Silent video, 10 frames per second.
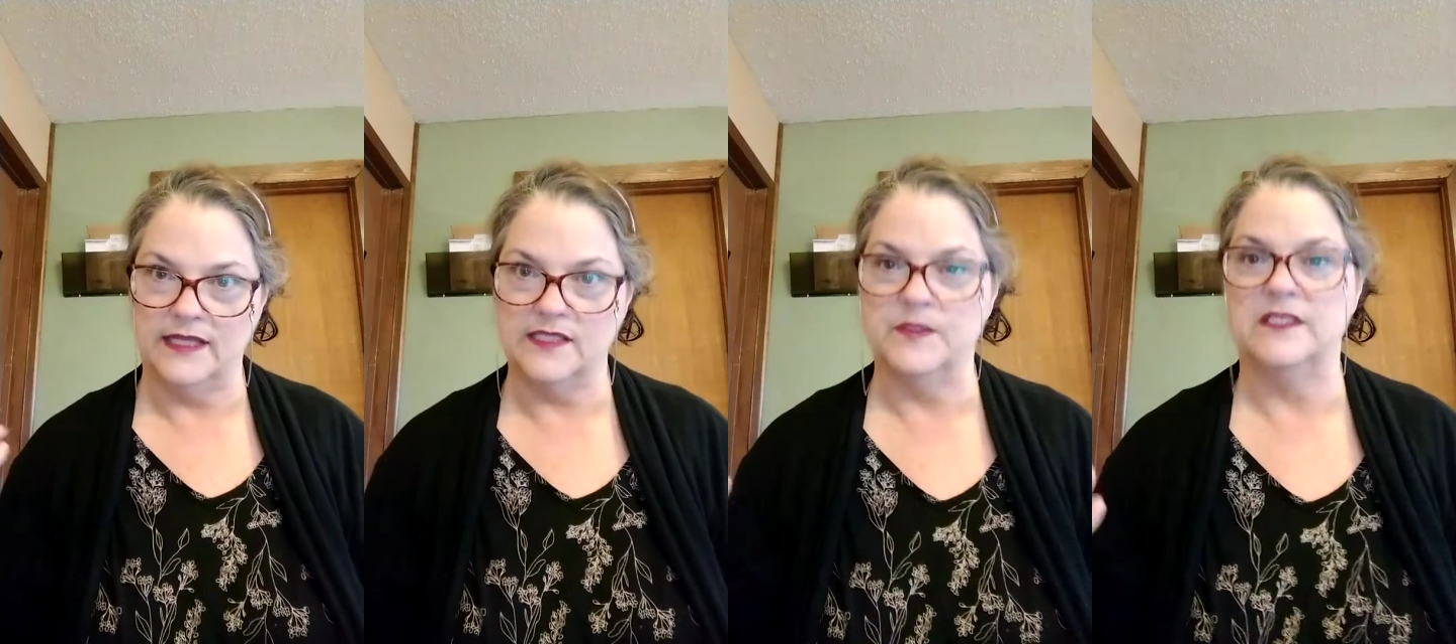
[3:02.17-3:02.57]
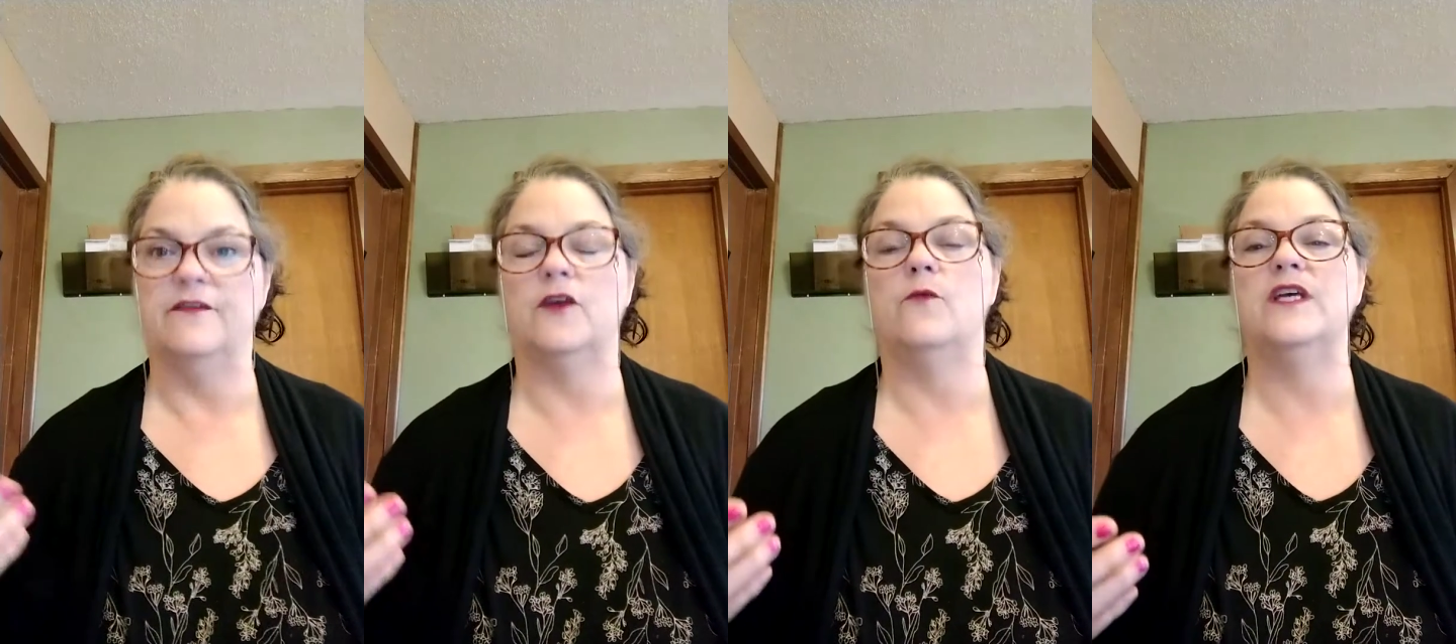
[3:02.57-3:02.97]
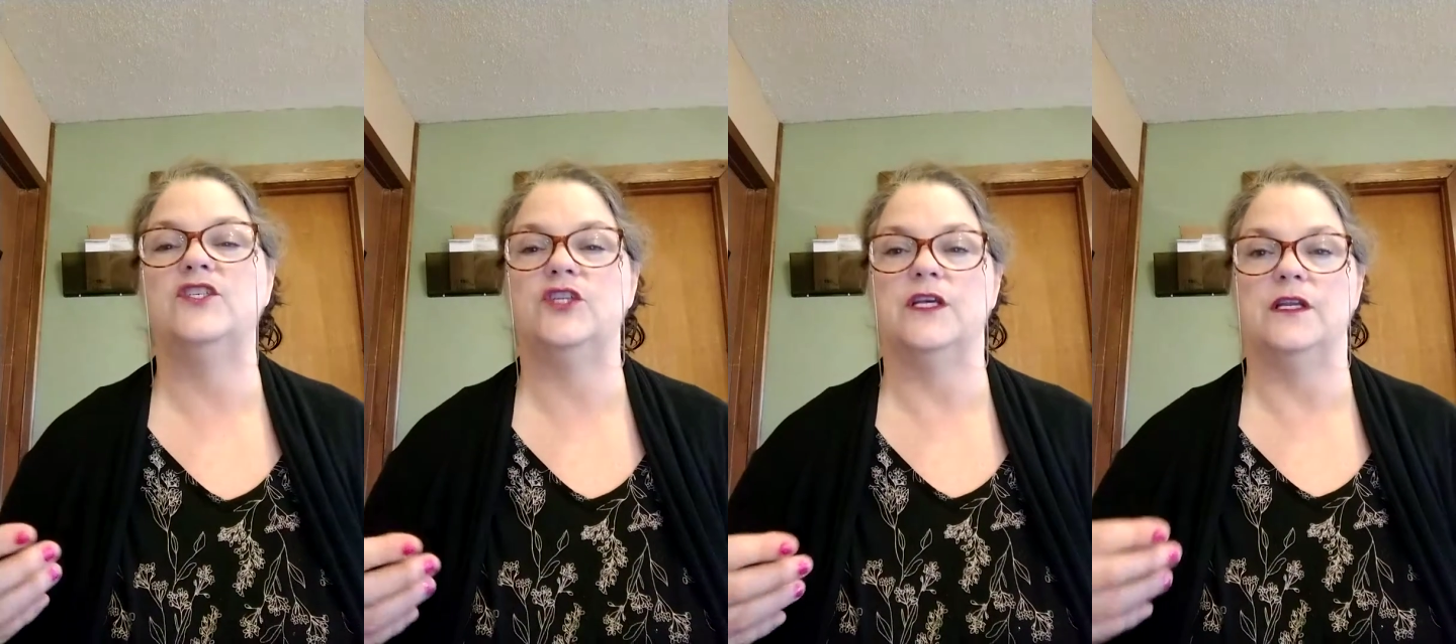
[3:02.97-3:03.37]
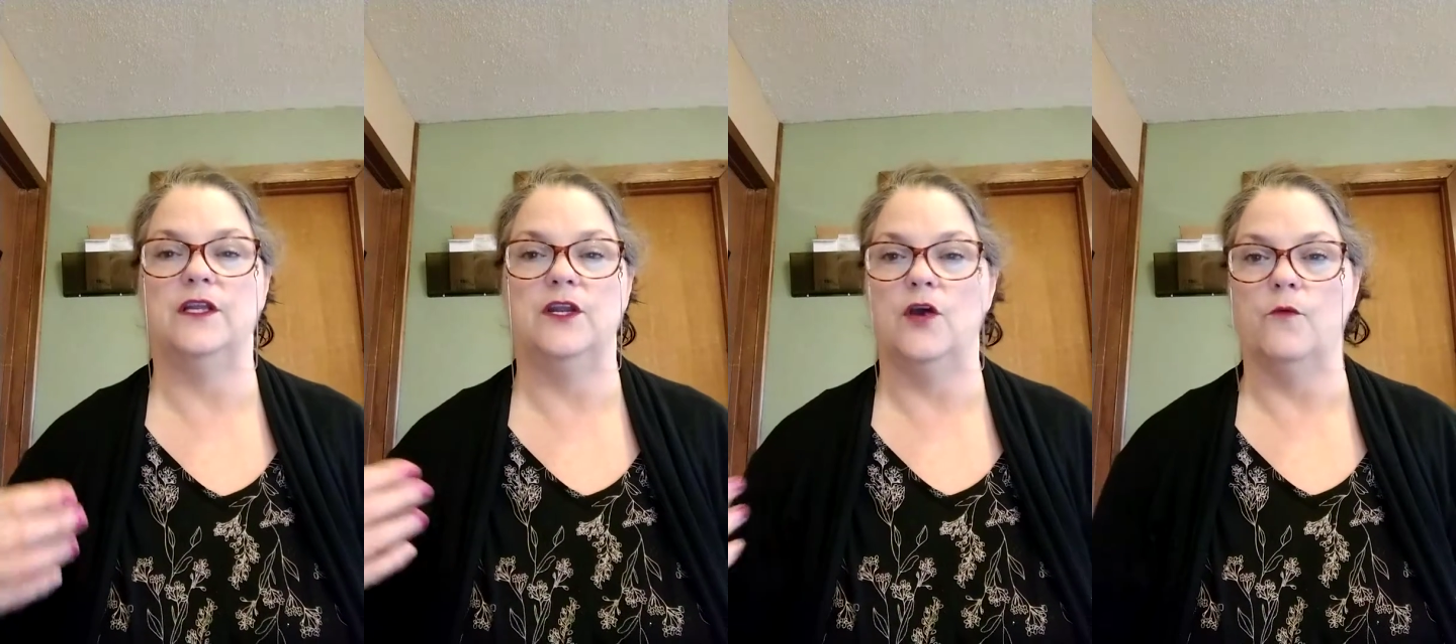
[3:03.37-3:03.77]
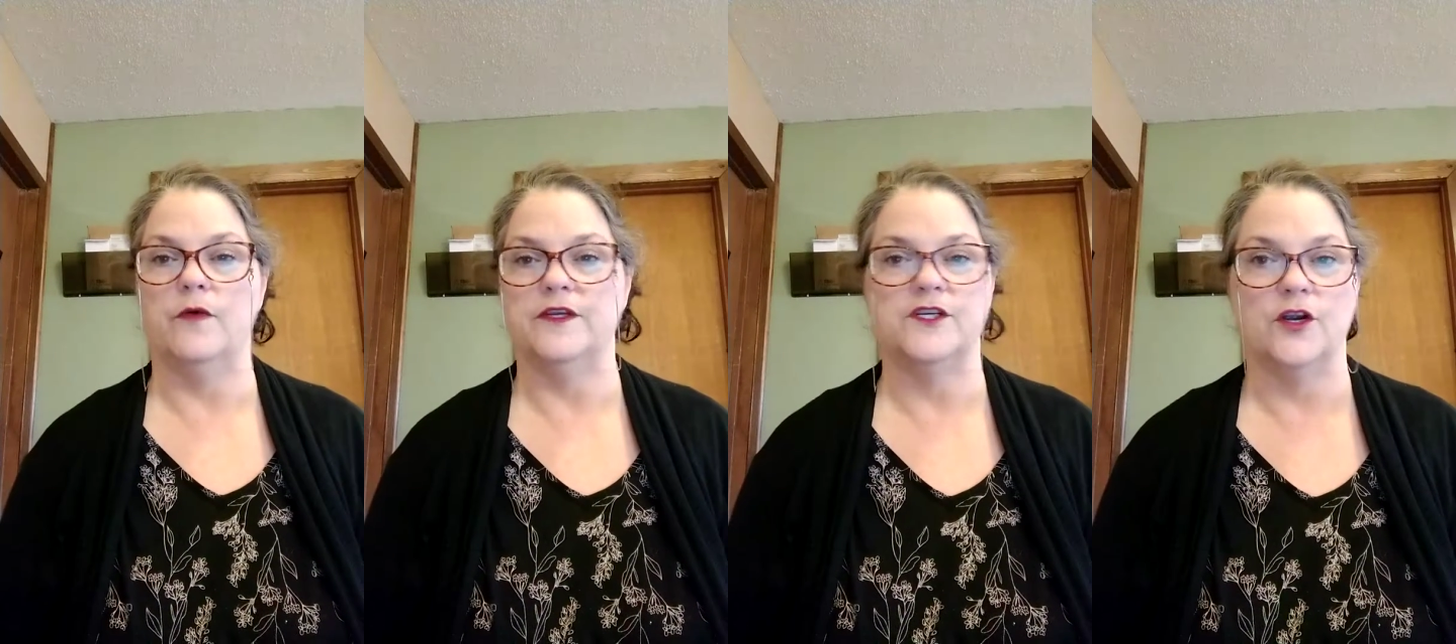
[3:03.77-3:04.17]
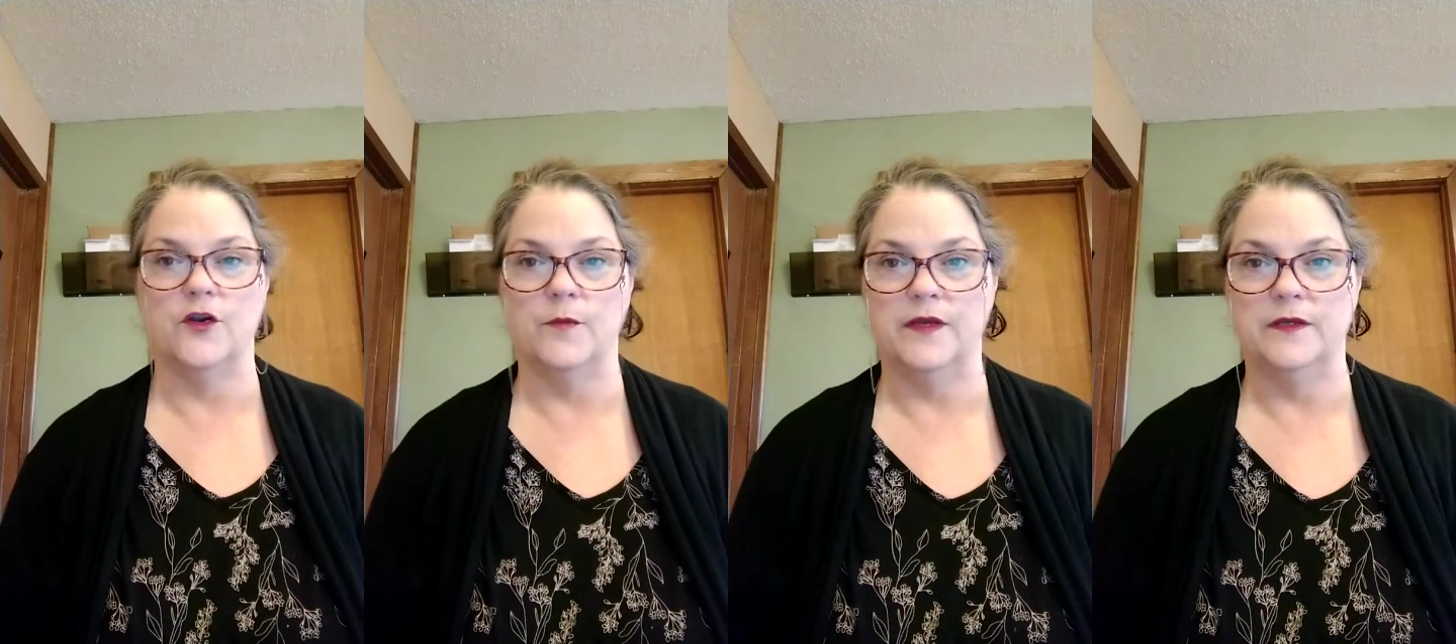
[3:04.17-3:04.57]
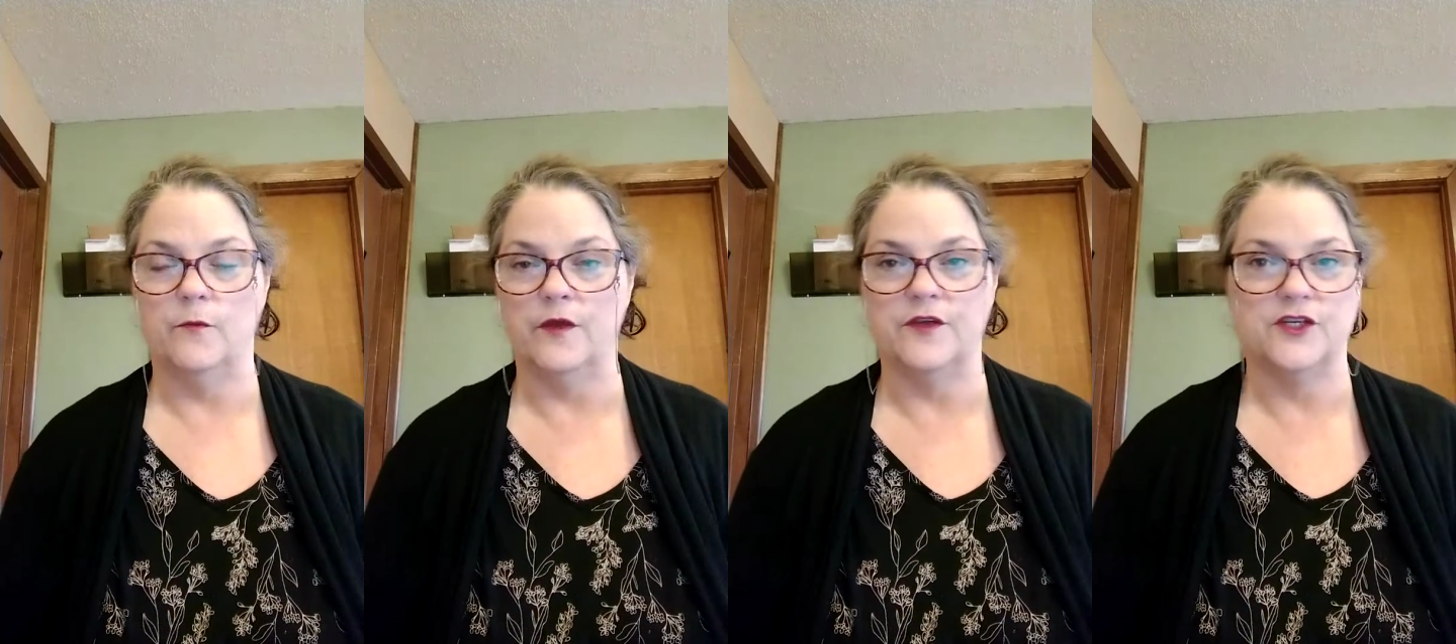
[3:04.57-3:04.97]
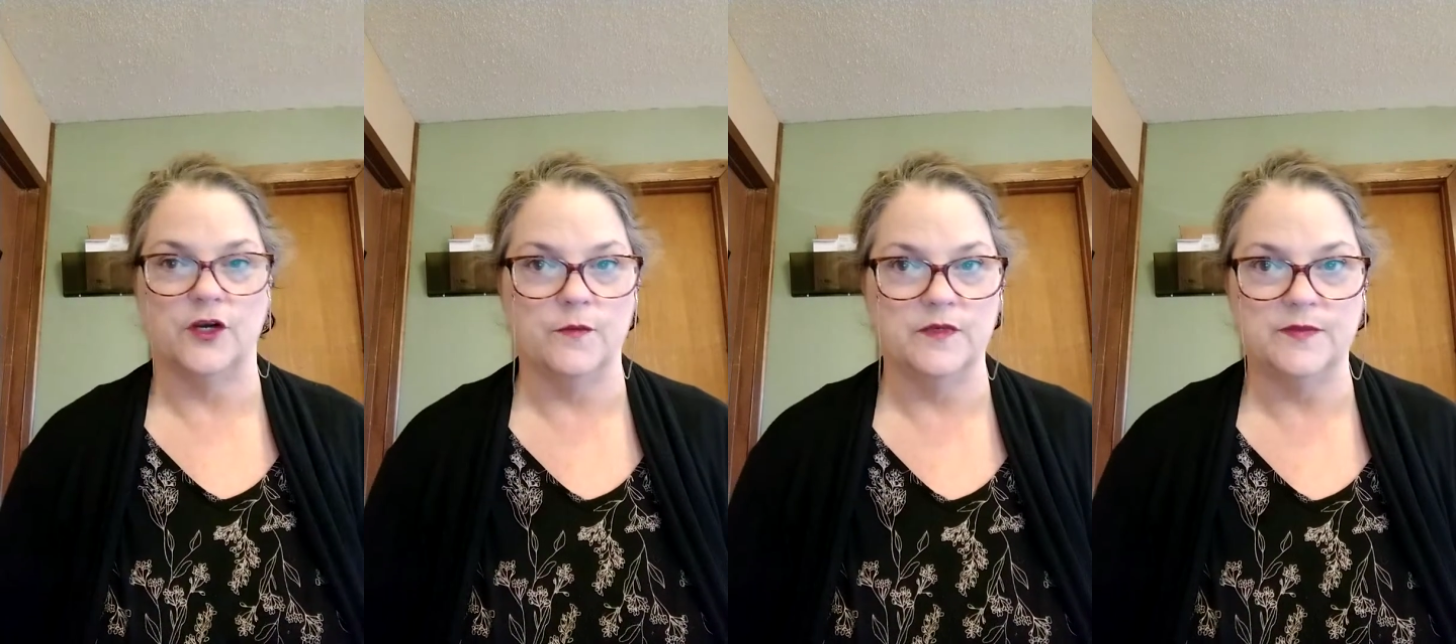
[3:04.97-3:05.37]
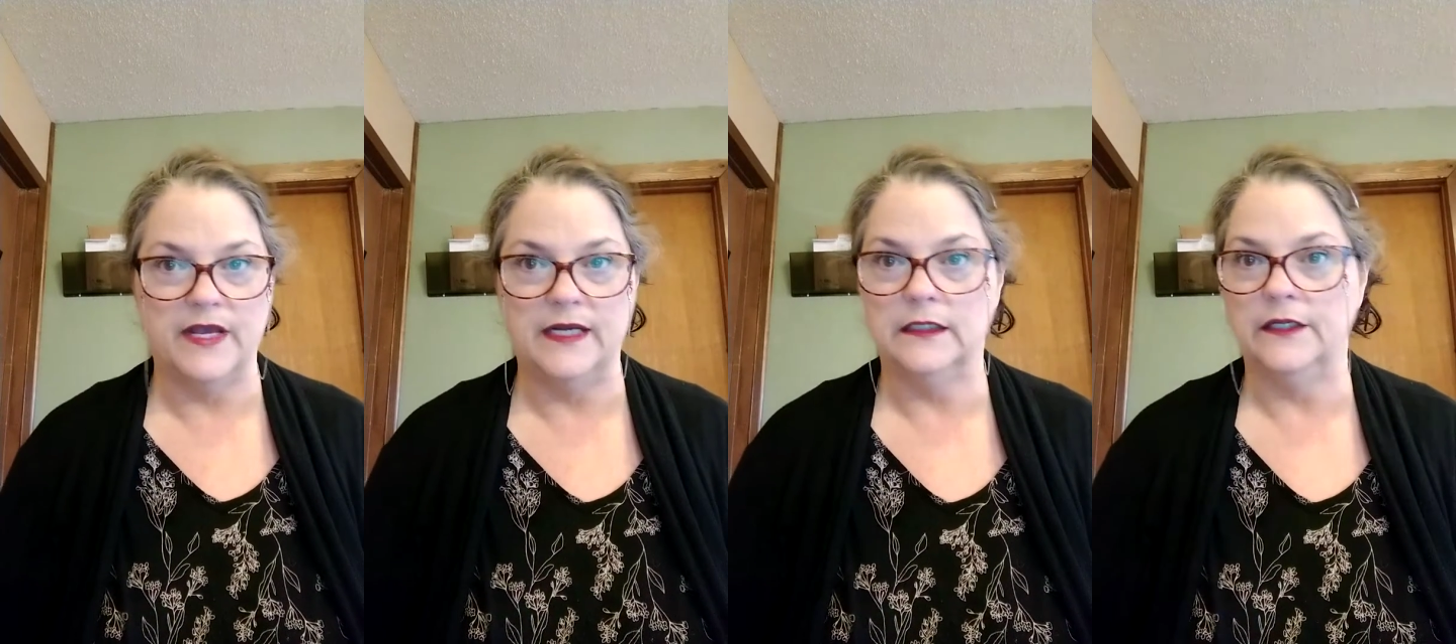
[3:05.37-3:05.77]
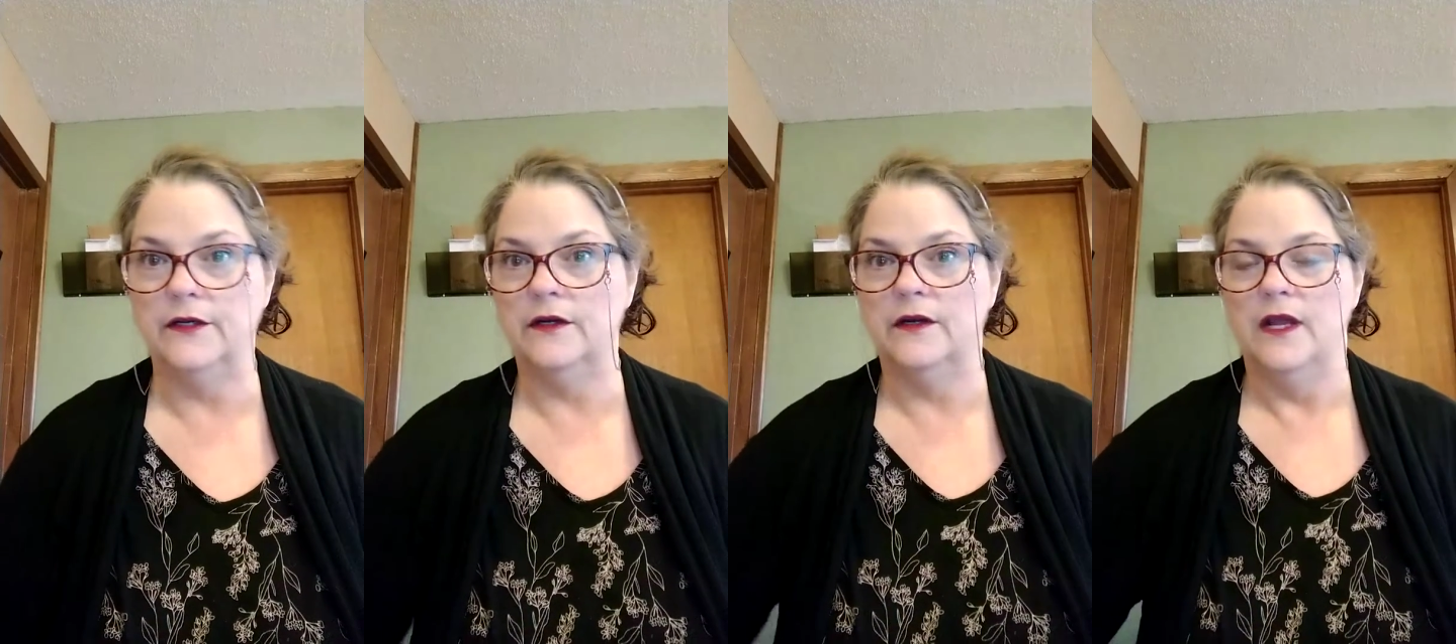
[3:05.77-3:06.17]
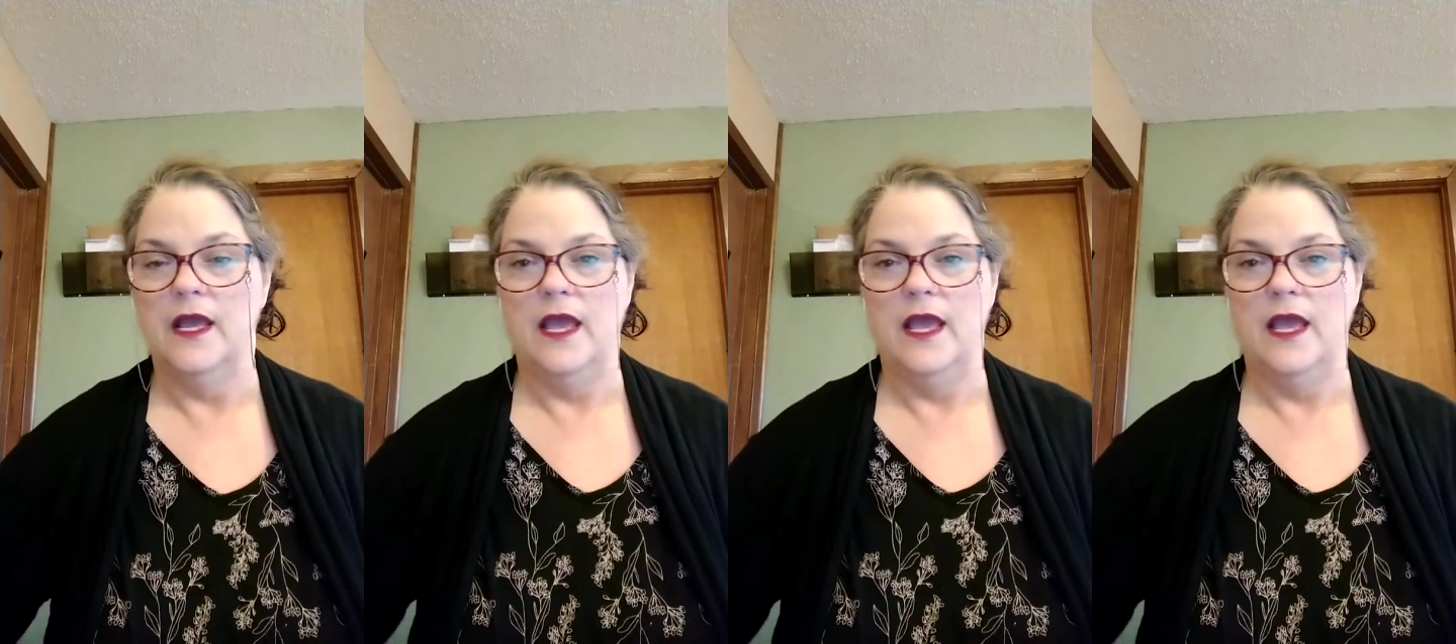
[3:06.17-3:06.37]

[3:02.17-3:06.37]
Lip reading: specific question, were the terms made clear